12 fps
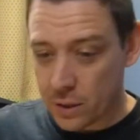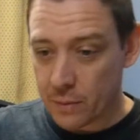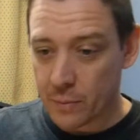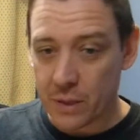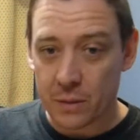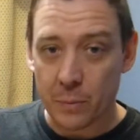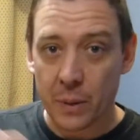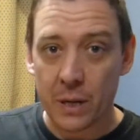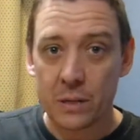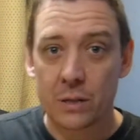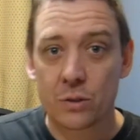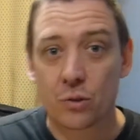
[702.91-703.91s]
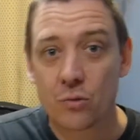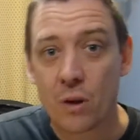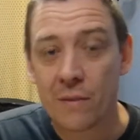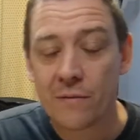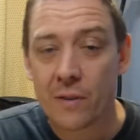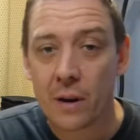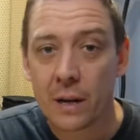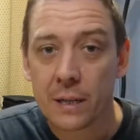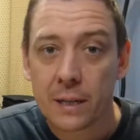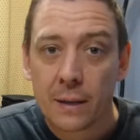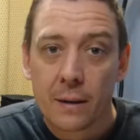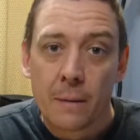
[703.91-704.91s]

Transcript: and bits and pieces to try and find